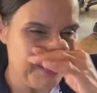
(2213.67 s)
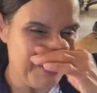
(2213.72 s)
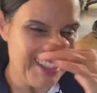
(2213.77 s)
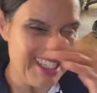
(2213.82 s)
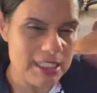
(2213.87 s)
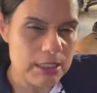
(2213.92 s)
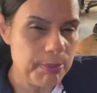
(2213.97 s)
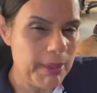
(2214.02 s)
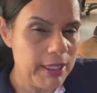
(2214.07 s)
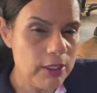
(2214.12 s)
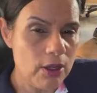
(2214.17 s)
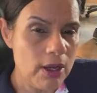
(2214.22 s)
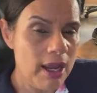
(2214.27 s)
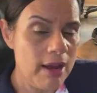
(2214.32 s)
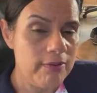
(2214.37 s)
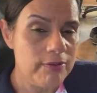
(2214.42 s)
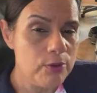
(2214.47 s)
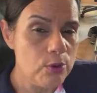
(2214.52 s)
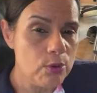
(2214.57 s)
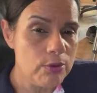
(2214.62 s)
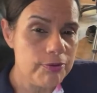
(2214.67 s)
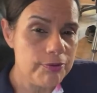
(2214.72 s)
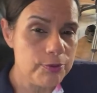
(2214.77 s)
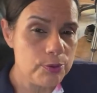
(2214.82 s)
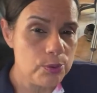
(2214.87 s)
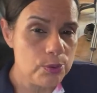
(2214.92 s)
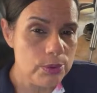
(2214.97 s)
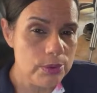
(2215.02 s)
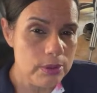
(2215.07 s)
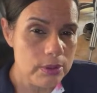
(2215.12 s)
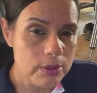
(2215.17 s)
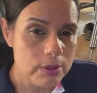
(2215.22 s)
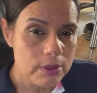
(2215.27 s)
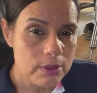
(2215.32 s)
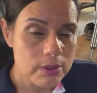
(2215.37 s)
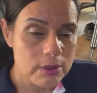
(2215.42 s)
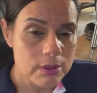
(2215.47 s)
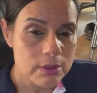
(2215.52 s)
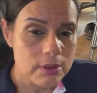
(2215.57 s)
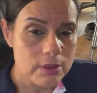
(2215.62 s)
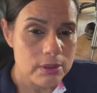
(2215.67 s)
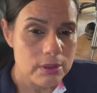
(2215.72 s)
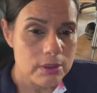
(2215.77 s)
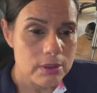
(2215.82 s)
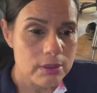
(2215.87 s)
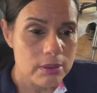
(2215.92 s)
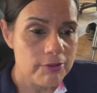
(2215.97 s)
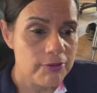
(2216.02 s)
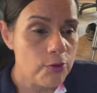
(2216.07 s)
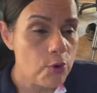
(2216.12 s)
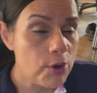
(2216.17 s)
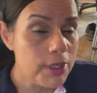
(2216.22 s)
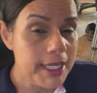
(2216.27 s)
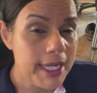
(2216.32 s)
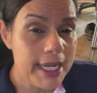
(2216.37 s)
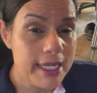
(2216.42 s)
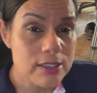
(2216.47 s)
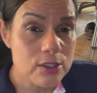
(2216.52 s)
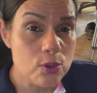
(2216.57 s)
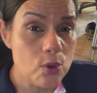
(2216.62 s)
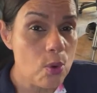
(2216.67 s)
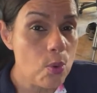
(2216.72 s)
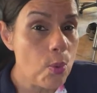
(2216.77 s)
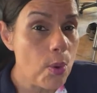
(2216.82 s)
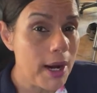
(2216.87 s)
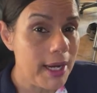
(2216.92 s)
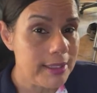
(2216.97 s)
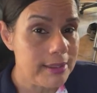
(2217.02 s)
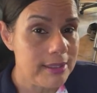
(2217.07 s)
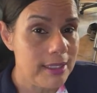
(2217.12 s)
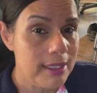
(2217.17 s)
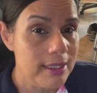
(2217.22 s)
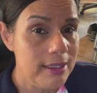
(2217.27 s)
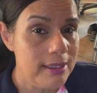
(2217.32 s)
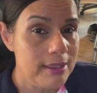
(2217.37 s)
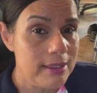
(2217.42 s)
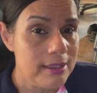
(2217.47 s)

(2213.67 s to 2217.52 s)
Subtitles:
this man don't have no food, 4 days, no water.